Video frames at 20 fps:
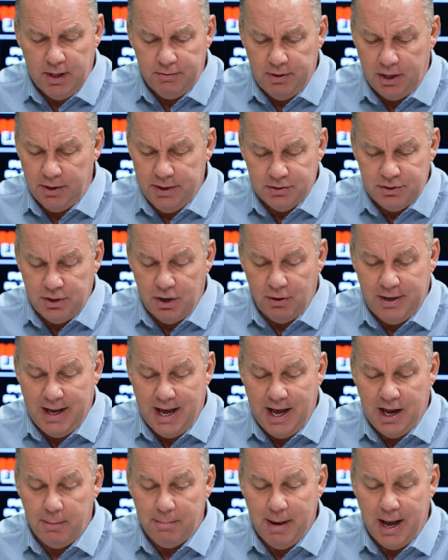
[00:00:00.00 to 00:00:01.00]
There is no
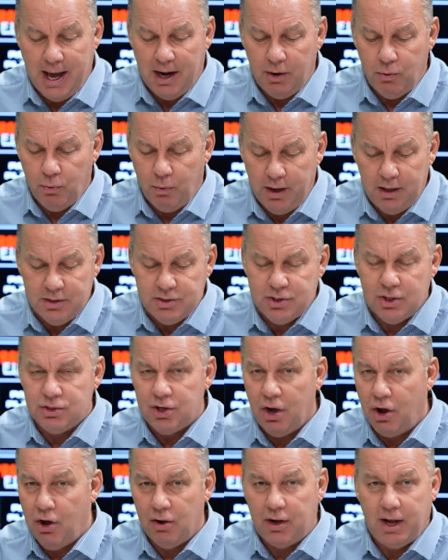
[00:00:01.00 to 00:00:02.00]
doubt about it. Where is
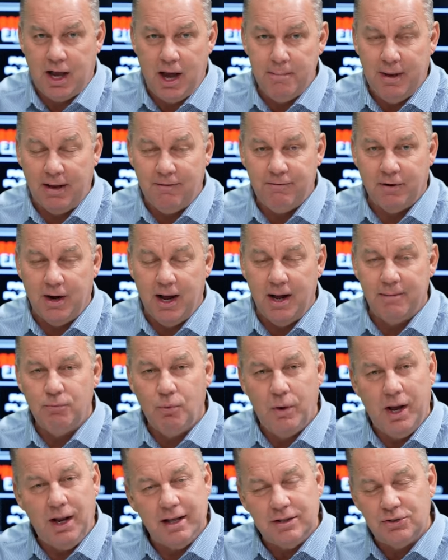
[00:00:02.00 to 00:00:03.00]
this all coming from?
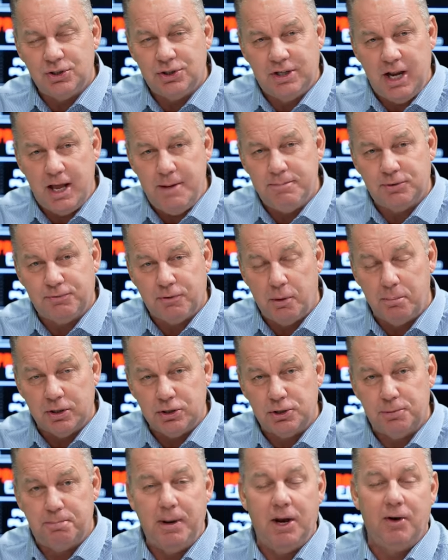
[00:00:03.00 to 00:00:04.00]
Well, it steeps from
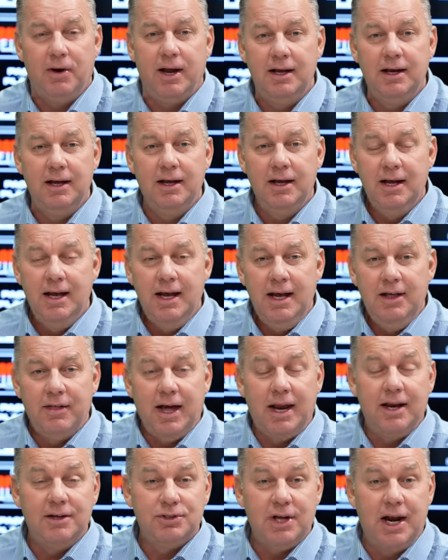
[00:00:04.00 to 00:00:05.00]
a spirit
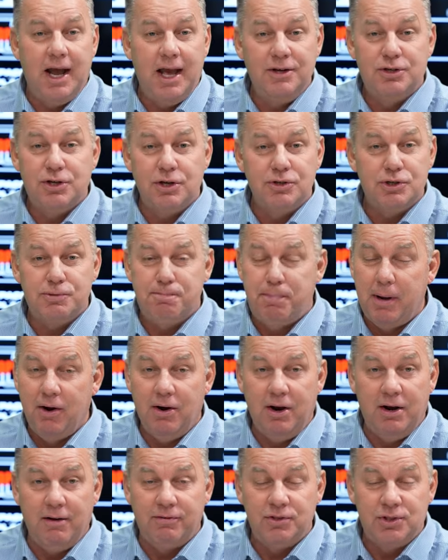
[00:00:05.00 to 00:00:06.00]
that is an ancient
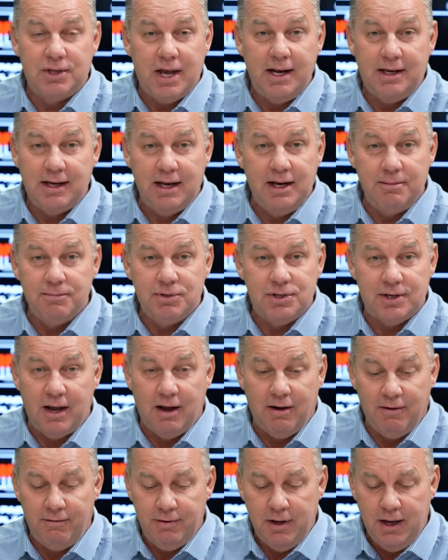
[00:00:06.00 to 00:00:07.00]
spirit of Satan
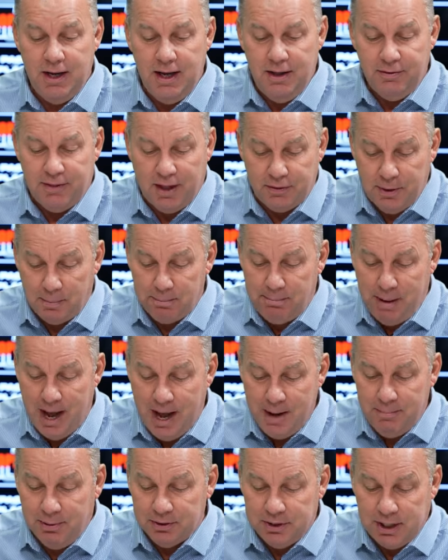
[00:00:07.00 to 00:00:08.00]
himself that the
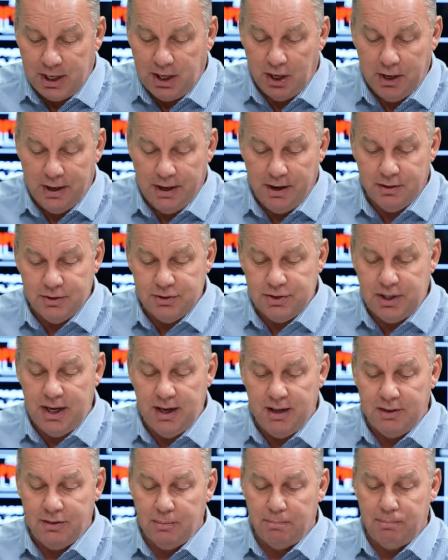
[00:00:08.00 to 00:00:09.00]
Bible declares
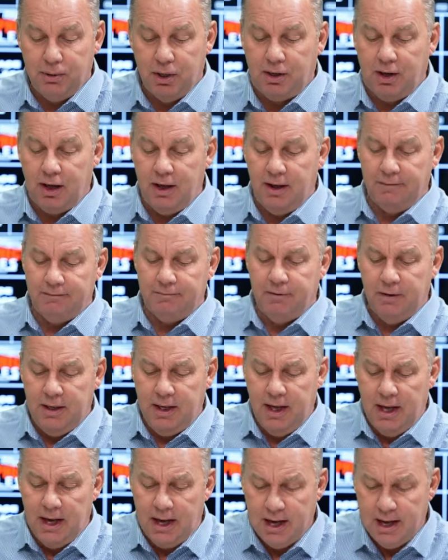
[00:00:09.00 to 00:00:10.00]
in the book of
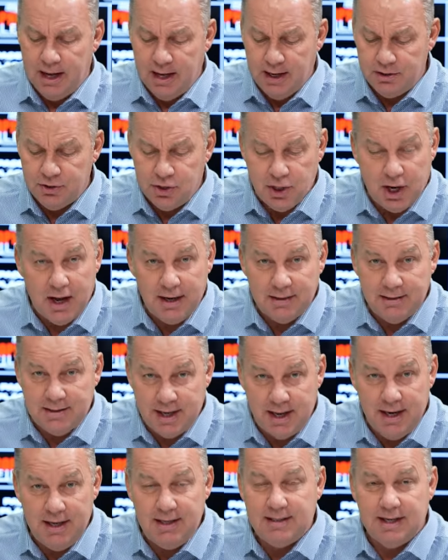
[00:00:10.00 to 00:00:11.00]
uh, John
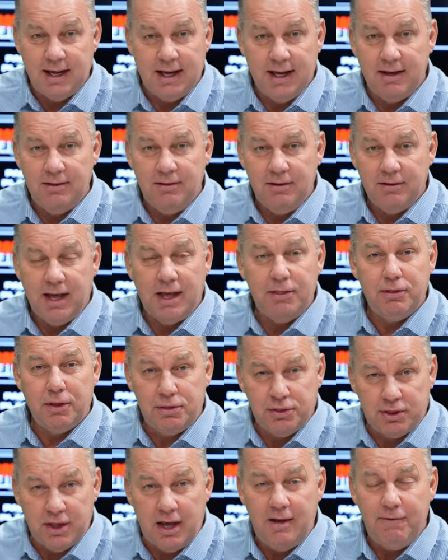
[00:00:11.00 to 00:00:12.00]
10 and 10, that the
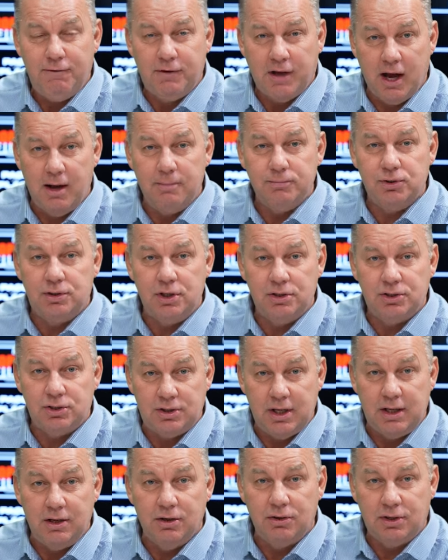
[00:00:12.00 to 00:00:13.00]
thief comes to
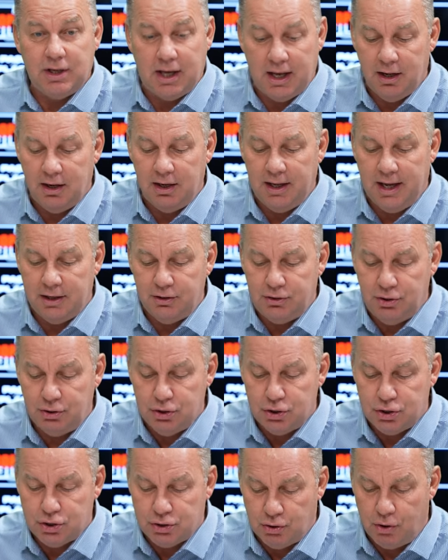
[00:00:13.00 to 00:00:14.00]
steal, kill, and to
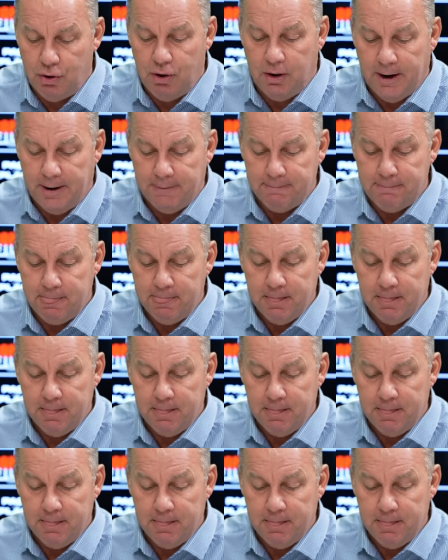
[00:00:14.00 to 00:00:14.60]
destroy.